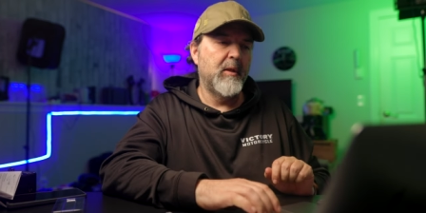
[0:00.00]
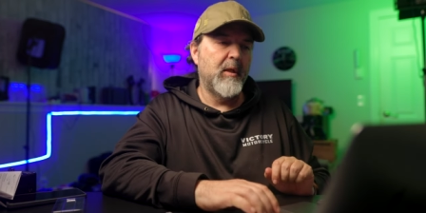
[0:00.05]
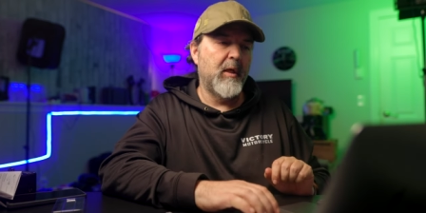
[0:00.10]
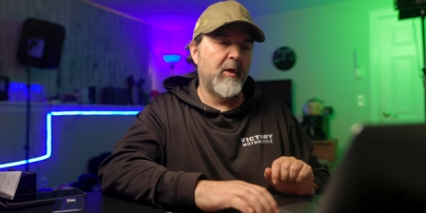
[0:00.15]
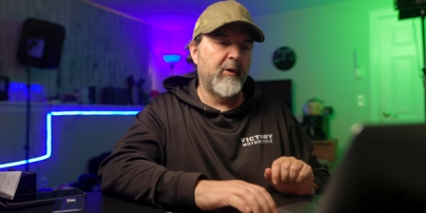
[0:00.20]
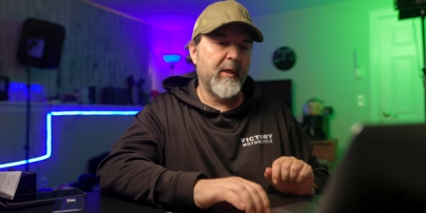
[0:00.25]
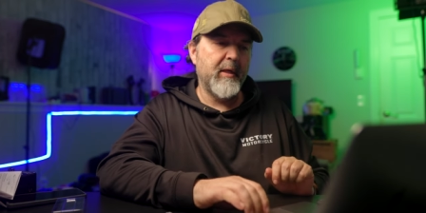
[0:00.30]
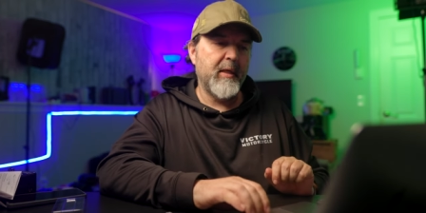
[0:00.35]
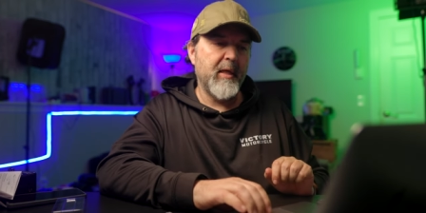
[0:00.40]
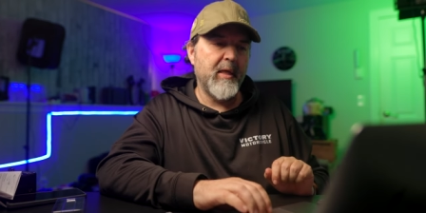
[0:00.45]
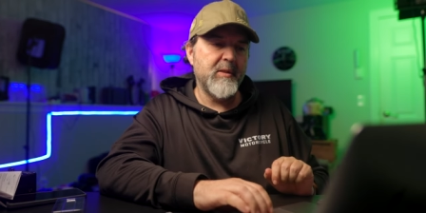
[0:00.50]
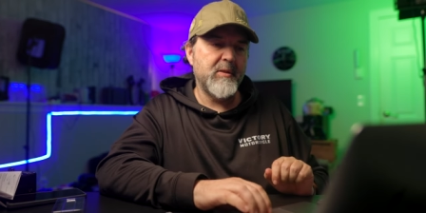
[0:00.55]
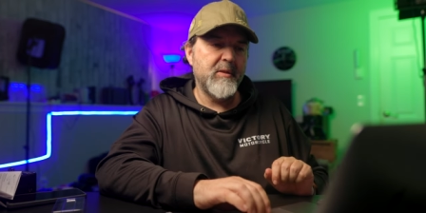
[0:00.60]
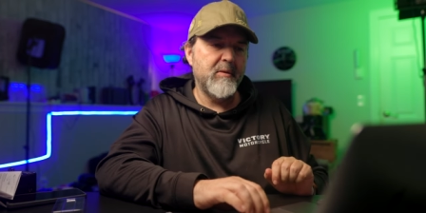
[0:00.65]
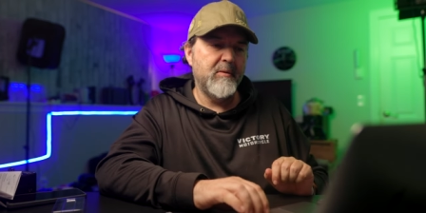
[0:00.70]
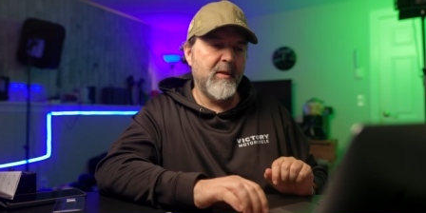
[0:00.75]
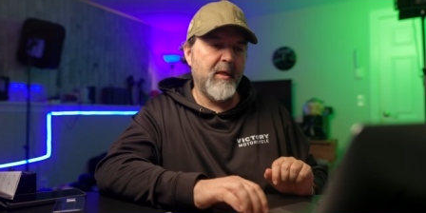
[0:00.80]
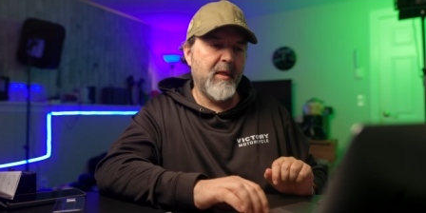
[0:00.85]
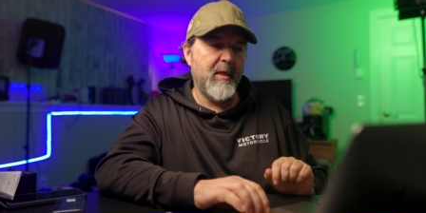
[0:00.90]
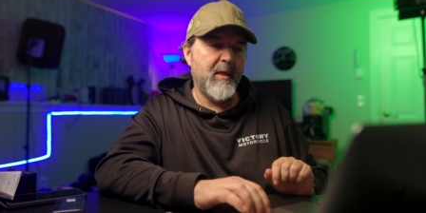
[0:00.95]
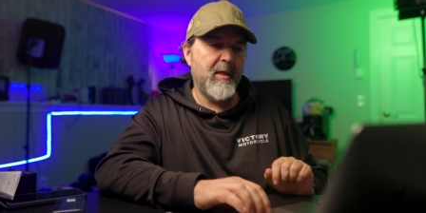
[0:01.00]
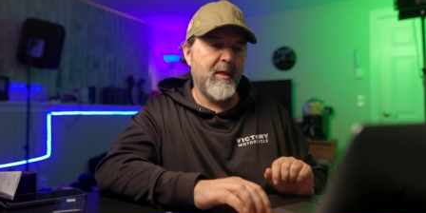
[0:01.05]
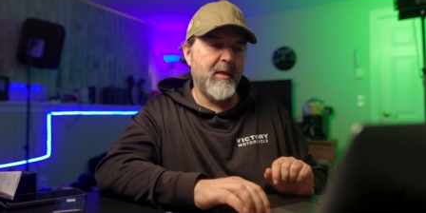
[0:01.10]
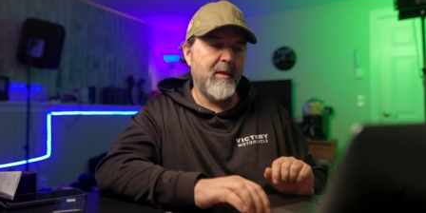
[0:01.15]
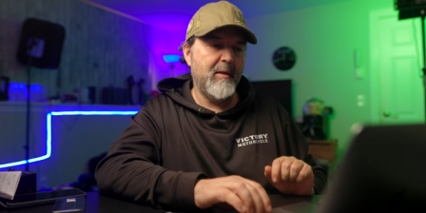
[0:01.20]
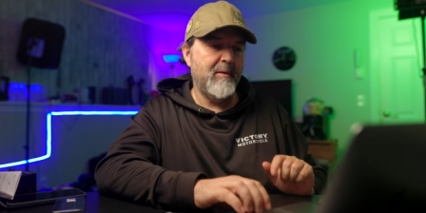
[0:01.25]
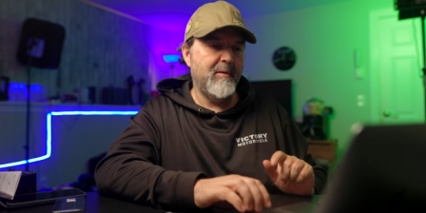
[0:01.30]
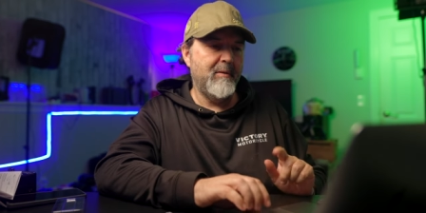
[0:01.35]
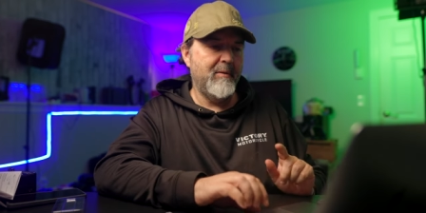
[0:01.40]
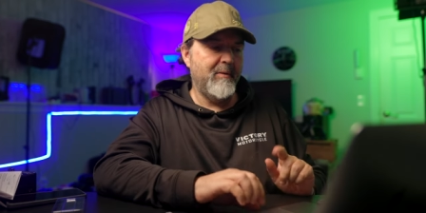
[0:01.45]
All right, guys.
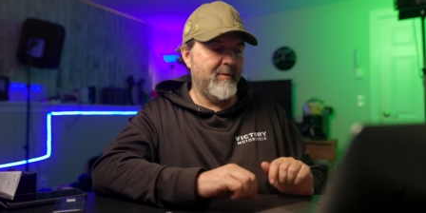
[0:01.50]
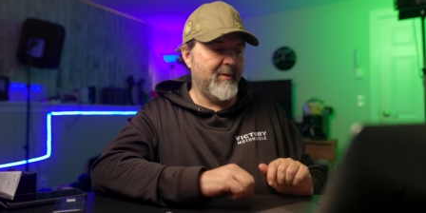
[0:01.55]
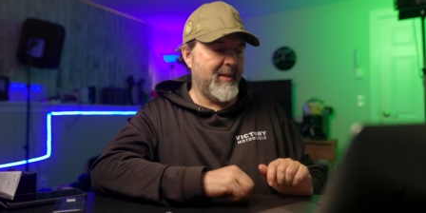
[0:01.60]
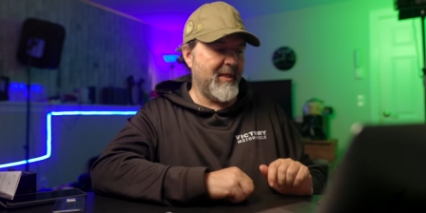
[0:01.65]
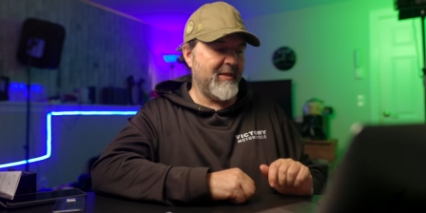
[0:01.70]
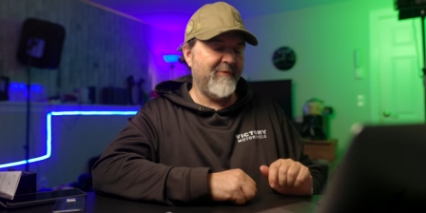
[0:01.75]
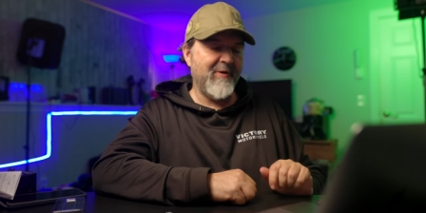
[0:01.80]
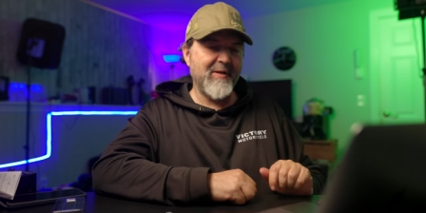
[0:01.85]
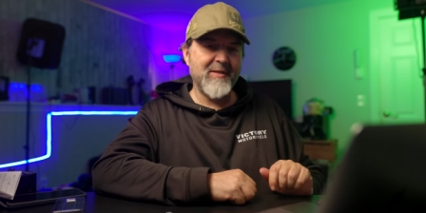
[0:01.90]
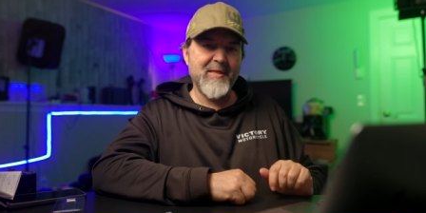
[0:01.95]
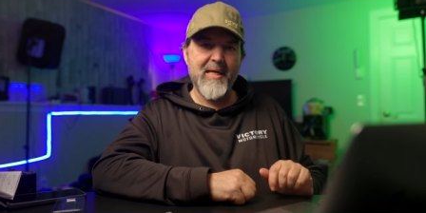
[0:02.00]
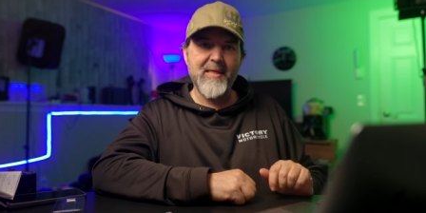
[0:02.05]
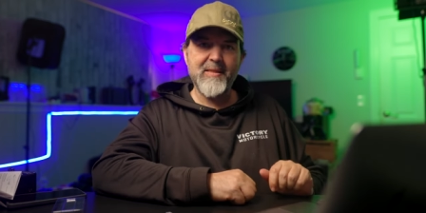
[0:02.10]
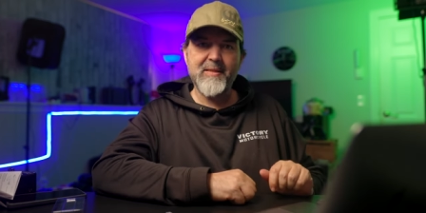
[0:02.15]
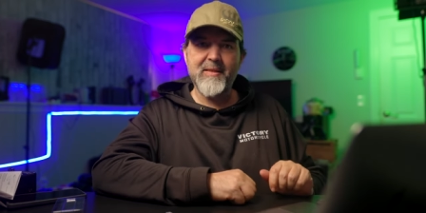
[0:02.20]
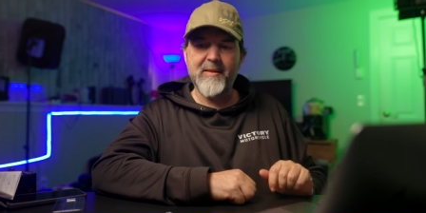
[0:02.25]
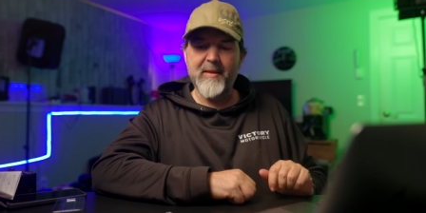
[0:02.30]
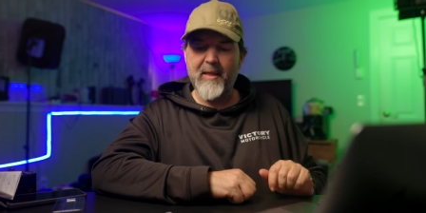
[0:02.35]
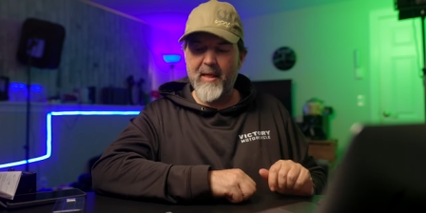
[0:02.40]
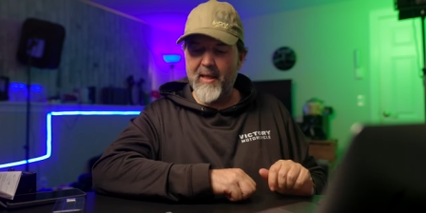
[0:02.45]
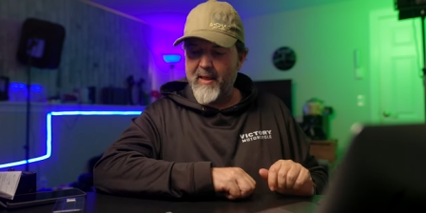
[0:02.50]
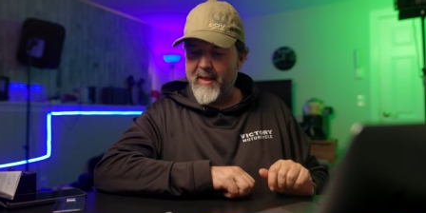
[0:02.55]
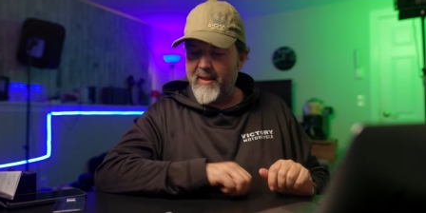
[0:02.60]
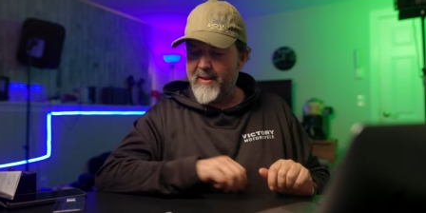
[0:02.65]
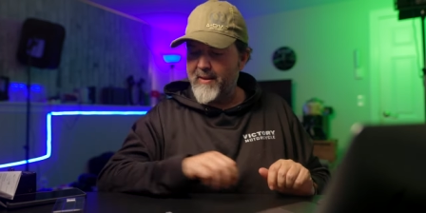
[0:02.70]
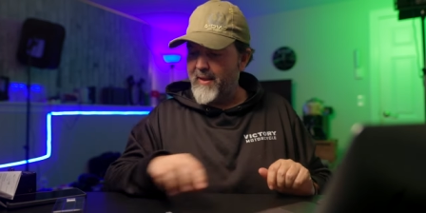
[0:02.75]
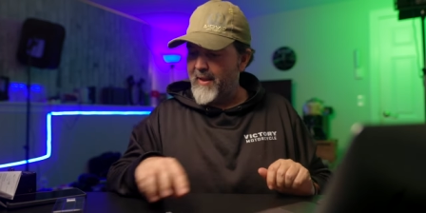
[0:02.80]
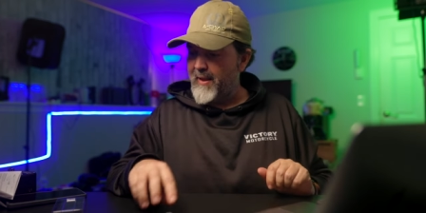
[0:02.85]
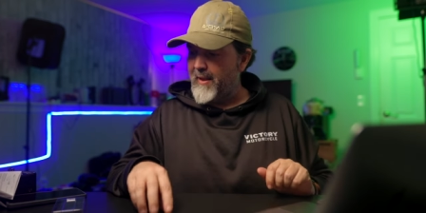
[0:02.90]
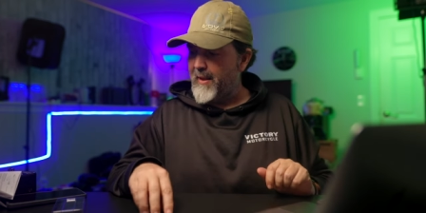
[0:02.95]
Uh, that's fantastic. I
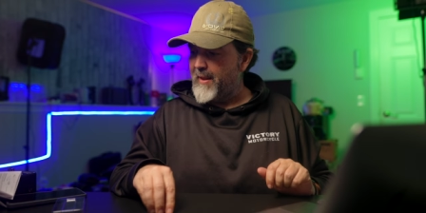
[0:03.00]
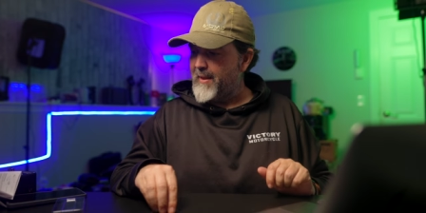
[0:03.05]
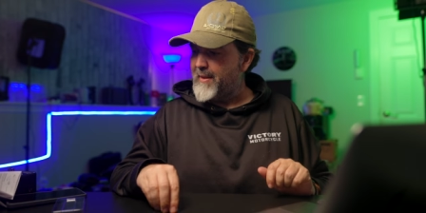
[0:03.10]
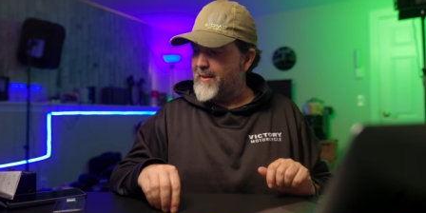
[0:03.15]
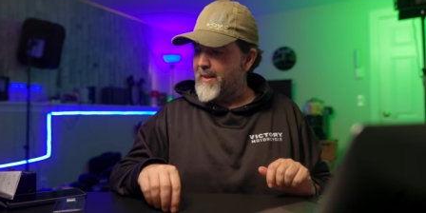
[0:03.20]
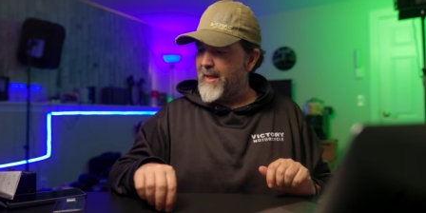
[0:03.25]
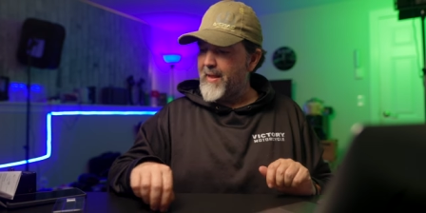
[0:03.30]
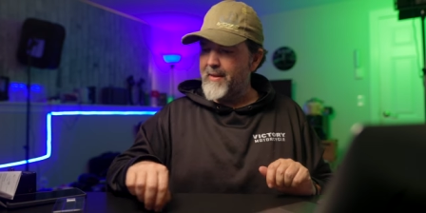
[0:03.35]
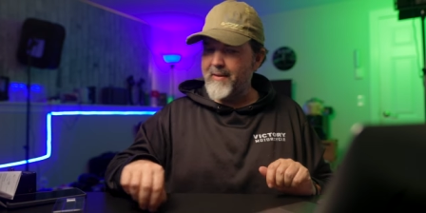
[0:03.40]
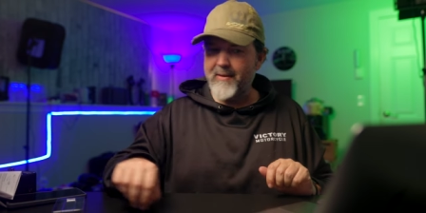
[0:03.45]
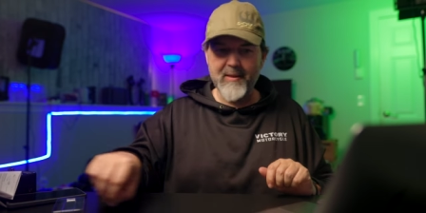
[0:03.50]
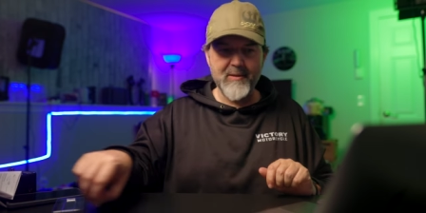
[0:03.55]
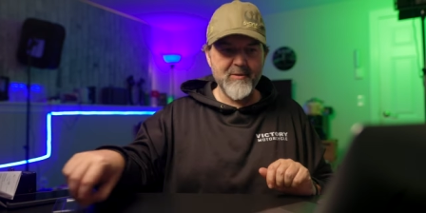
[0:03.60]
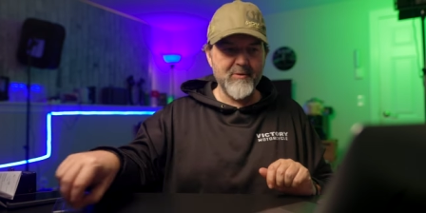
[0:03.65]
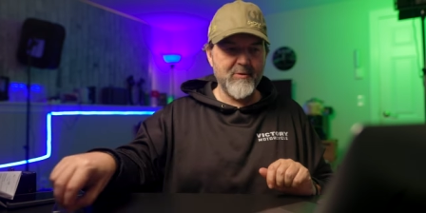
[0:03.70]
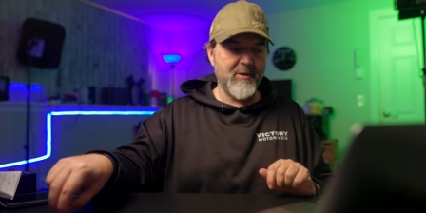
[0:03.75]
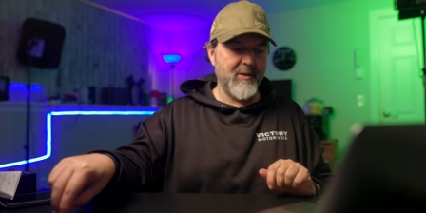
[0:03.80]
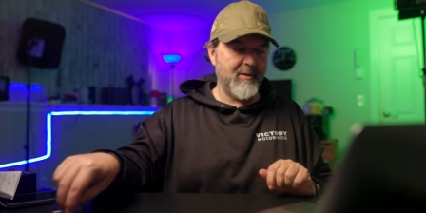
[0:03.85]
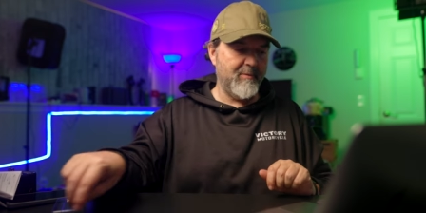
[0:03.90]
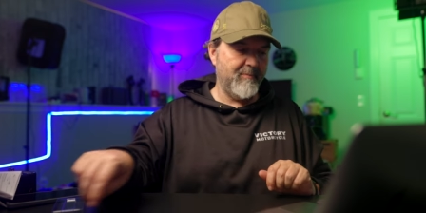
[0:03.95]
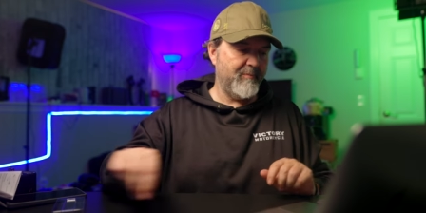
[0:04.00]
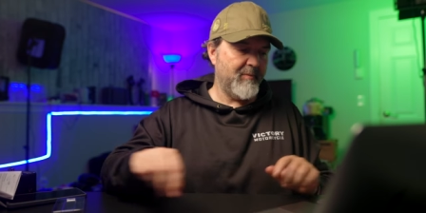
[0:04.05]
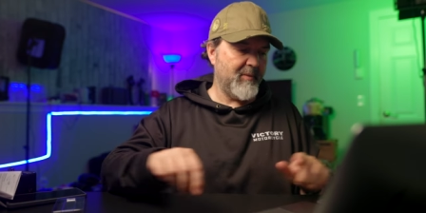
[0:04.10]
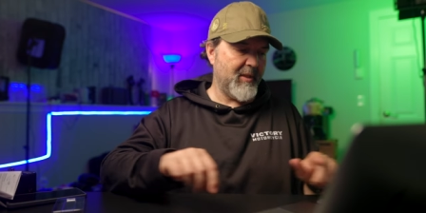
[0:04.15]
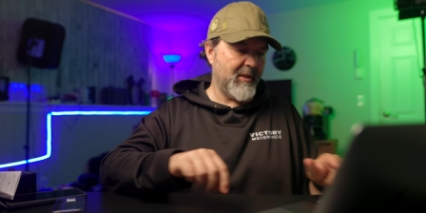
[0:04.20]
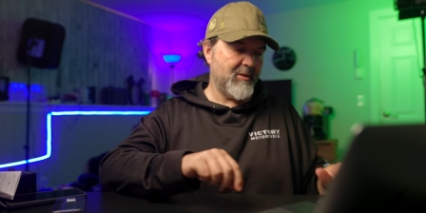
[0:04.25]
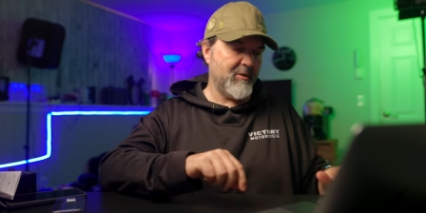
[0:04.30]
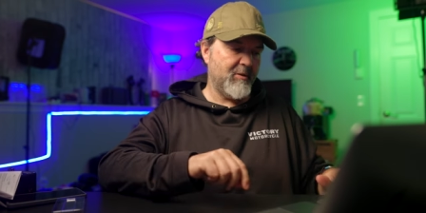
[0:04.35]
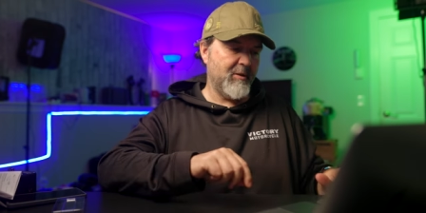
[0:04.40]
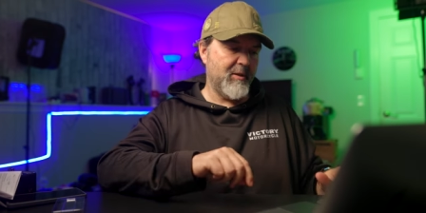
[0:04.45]
like I like that. That's gonna
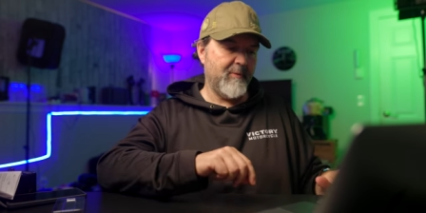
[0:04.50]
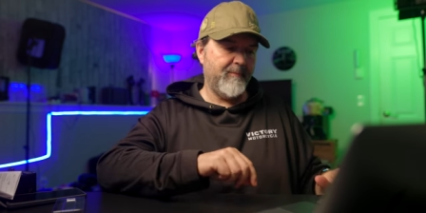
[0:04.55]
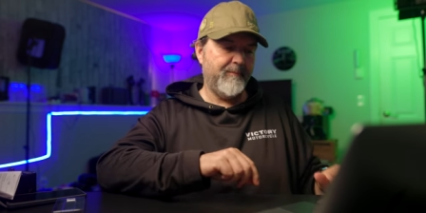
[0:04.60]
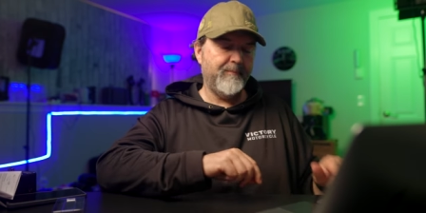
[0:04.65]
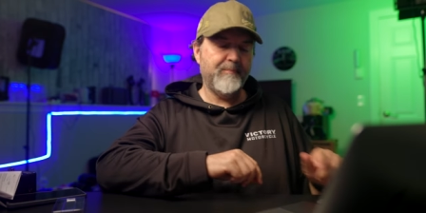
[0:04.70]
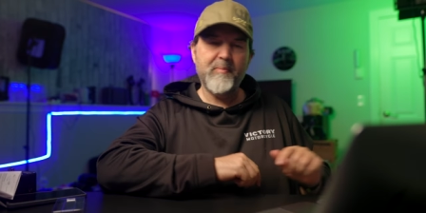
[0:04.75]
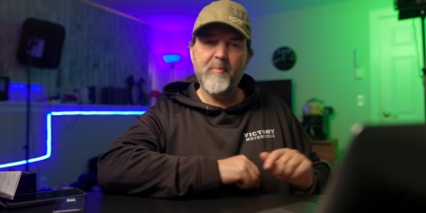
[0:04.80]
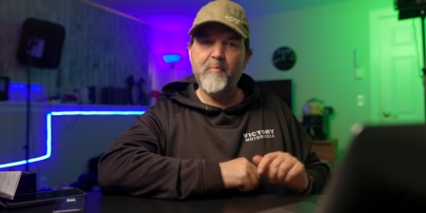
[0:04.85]
that's gonna